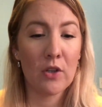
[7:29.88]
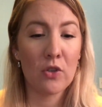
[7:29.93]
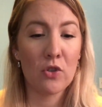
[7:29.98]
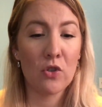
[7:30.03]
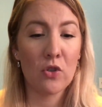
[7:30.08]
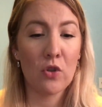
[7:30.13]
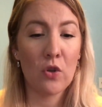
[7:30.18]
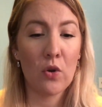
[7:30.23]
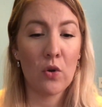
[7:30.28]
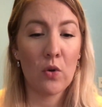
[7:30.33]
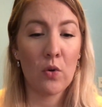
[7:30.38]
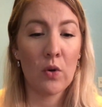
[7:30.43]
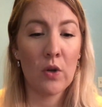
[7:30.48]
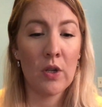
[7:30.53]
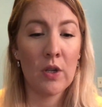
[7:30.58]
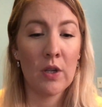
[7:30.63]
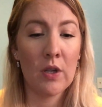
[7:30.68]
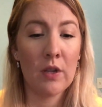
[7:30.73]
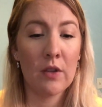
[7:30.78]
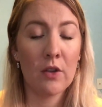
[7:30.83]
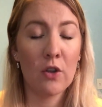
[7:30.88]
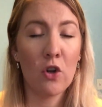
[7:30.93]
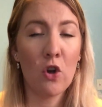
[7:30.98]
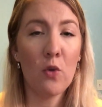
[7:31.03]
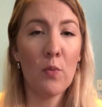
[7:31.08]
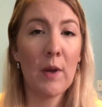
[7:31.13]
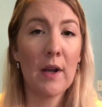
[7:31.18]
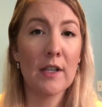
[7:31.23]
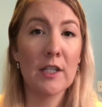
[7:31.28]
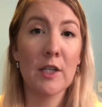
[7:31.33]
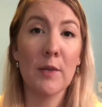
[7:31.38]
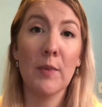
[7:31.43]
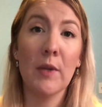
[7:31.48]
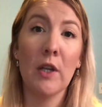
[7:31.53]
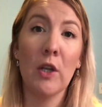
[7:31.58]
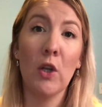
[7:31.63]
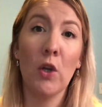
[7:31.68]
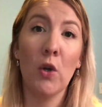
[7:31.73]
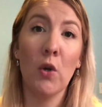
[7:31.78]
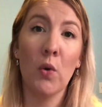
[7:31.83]
So the
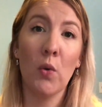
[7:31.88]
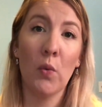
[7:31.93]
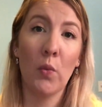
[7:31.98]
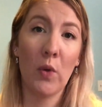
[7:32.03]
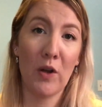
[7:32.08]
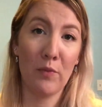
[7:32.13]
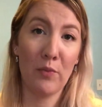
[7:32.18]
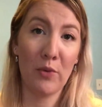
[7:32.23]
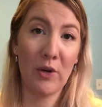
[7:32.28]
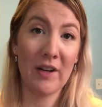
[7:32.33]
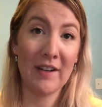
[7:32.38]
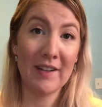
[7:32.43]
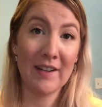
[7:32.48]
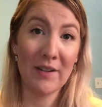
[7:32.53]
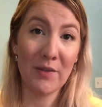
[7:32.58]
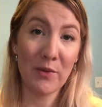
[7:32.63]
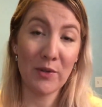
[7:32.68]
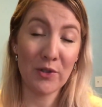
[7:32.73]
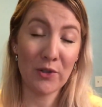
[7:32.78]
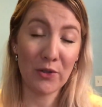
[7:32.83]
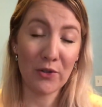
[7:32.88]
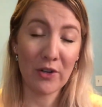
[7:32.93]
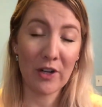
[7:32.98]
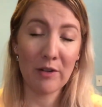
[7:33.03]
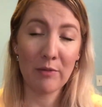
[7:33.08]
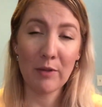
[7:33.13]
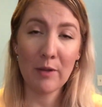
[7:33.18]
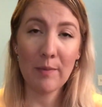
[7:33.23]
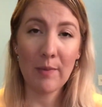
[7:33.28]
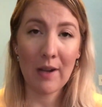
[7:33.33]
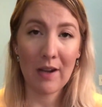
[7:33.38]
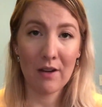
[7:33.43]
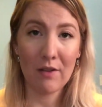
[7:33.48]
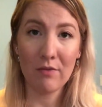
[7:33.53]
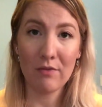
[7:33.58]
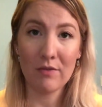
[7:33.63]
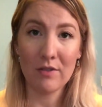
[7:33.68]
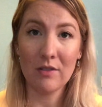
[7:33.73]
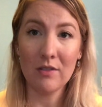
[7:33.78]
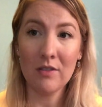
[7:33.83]
colposcopy while pregnant was incredibly
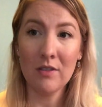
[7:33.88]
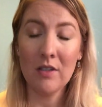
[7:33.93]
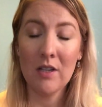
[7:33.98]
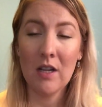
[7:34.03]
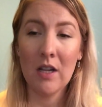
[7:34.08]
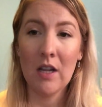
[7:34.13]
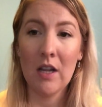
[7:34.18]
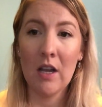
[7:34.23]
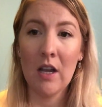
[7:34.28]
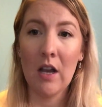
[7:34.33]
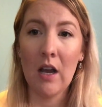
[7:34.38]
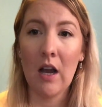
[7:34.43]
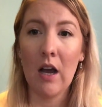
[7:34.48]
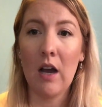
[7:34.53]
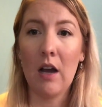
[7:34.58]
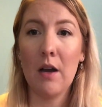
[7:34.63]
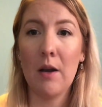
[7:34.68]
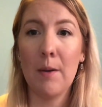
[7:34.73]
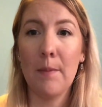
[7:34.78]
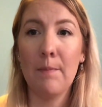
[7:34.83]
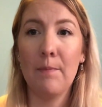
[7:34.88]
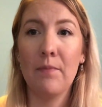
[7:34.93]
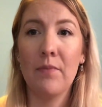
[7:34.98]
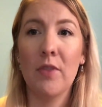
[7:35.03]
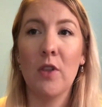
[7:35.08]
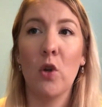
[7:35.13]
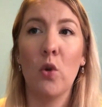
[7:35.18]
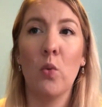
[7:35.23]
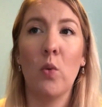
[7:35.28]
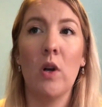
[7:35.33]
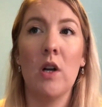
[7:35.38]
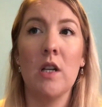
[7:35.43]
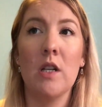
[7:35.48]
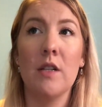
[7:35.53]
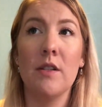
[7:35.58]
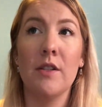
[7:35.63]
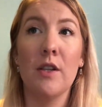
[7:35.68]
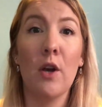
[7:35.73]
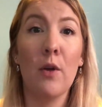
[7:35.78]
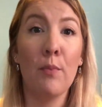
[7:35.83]
painful. There
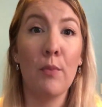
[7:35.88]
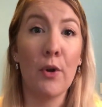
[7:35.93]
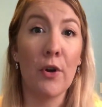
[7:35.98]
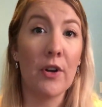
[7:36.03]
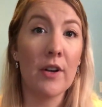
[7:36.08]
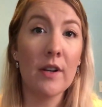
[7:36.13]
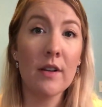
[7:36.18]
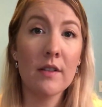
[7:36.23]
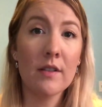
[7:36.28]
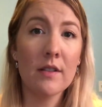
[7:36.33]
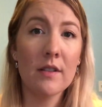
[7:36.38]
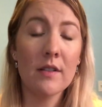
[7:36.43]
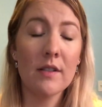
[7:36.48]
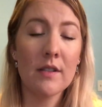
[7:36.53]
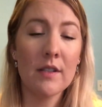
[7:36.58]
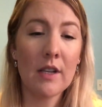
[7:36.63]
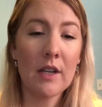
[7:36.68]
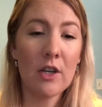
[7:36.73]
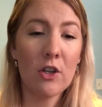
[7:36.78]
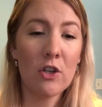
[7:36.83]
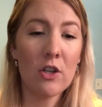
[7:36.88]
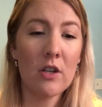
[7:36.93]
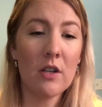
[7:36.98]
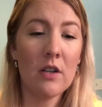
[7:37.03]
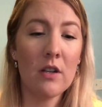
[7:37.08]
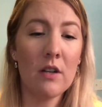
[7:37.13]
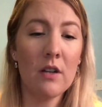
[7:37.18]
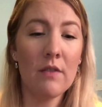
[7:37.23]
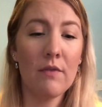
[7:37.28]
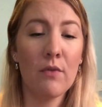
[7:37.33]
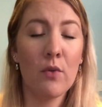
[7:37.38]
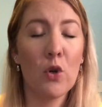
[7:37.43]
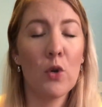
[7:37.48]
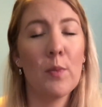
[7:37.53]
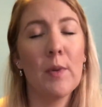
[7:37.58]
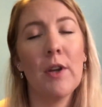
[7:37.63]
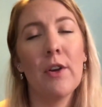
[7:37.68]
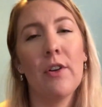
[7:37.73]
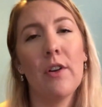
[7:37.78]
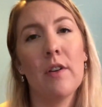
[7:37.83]
was a burning sensation for a
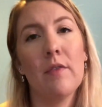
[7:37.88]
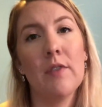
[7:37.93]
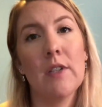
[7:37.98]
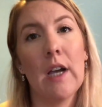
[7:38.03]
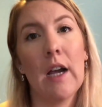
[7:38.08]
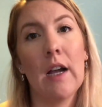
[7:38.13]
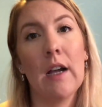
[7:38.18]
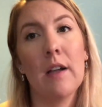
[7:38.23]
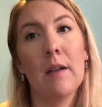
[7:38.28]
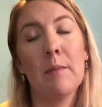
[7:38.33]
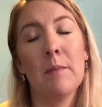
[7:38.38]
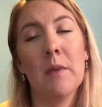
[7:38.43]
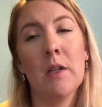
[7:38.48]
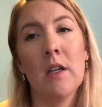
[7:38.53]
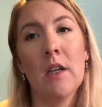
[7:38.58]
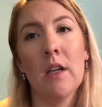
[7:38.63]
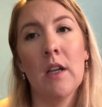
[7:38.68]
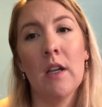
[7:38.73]
period of time.